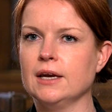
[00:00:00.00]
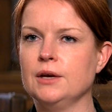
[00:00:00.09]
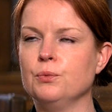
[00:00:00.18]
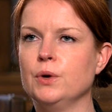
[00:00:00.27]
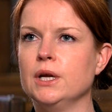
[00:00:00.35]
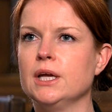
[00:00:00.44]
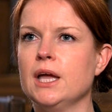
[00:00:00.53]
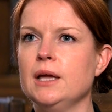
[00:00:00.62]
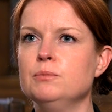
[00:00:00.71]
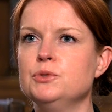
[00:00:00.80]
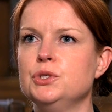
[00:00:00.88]
And when it
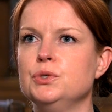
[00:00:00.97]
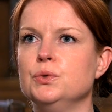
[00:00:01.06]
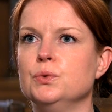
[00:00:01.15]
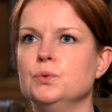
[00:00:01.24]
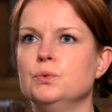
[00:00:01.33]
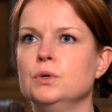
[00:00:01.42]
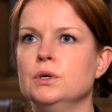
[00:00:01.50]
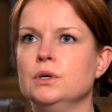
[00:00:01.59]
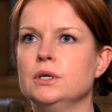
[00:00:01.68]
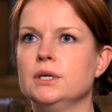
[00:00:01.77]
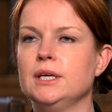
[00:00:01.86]
came to
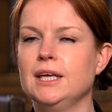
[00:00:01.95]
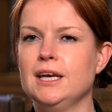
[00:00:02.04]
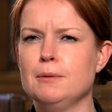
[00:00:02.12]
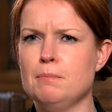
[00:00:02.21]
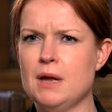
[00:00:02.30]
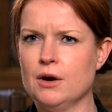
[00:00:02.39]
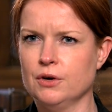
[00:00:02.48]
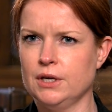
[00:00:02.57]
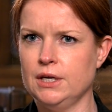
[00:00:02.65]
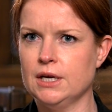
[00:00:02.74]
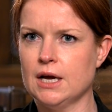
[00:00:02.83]
getting
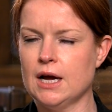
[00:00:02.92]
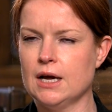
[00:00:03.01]
married,